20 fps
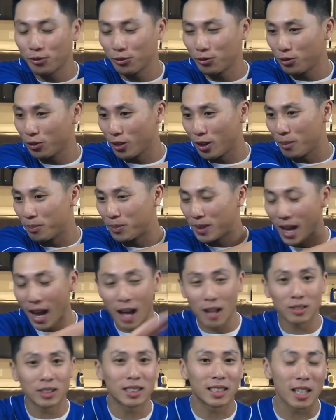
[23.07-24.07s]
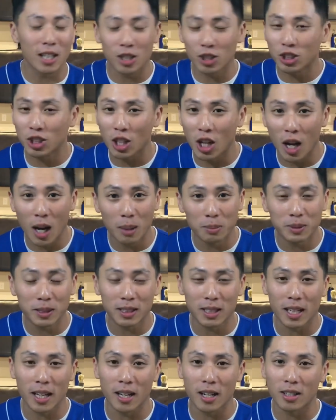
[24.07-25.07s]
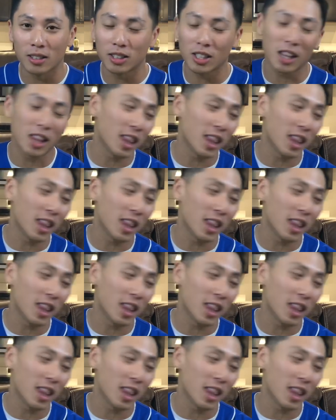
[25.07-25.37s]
from downstairs to upstairs,